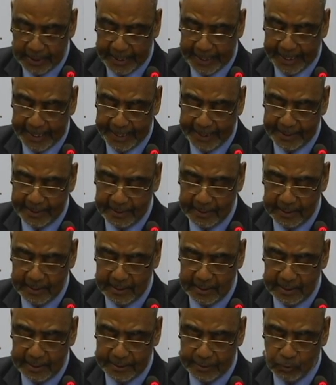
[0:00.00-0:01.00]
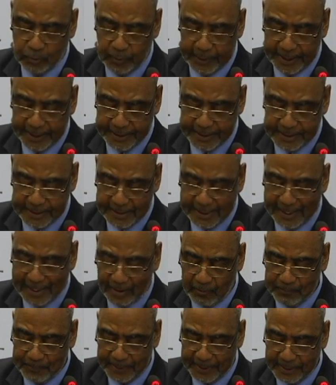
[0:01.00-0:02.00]
a US
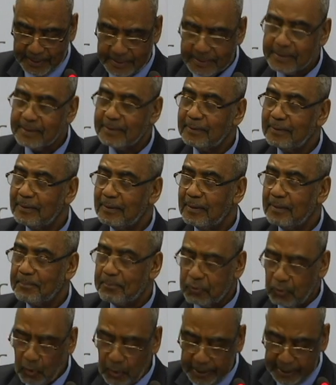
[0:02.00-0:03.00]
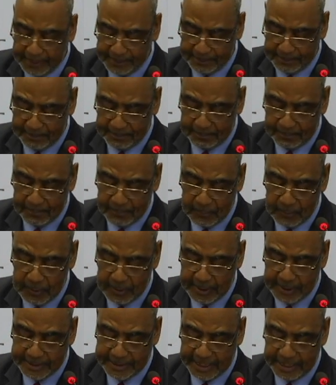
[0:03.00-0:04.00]
government program,
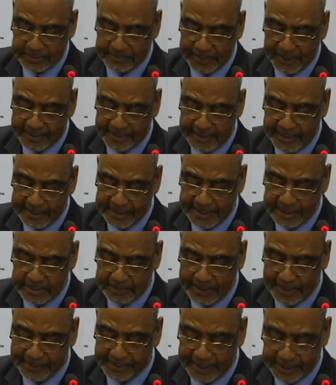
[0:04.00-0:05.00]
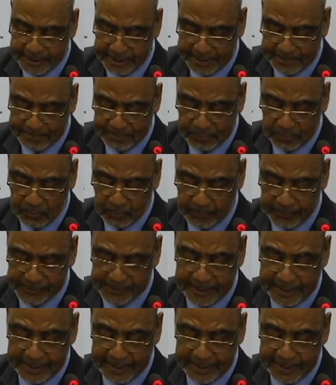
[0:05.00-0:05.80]
suspended its partnership with